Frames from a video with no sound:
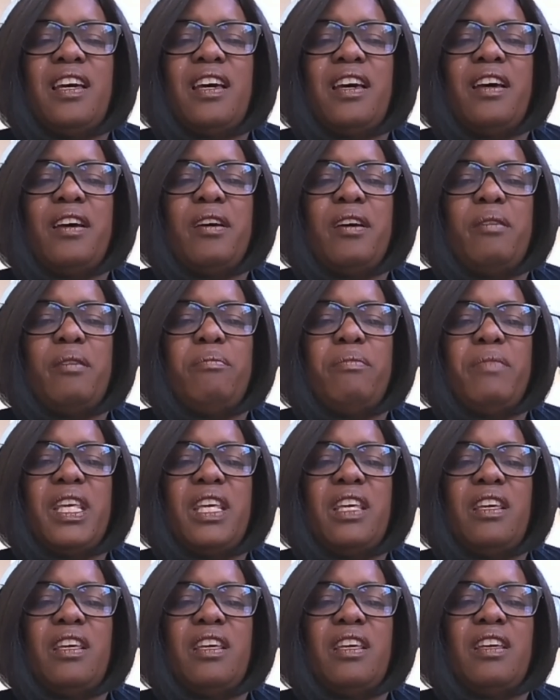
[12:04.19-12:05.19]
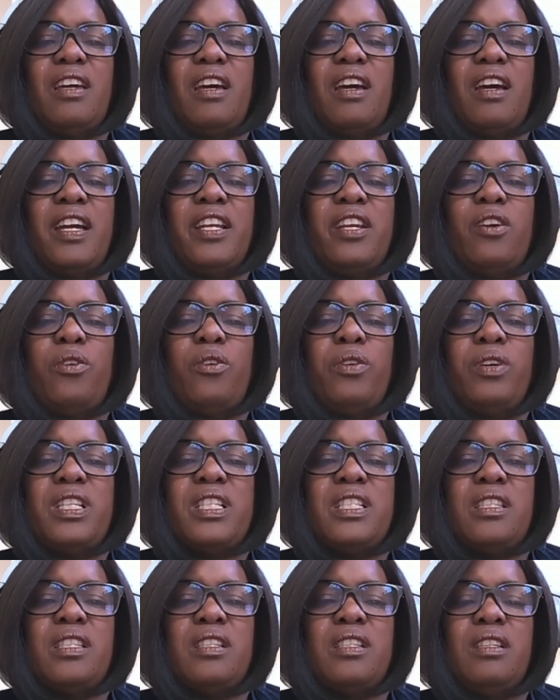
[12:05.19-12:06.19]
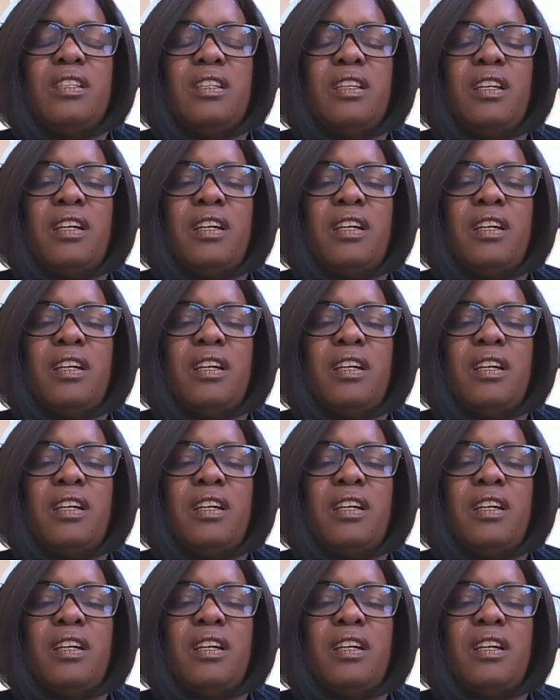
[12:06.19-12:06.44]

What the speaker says: I know it doesn't,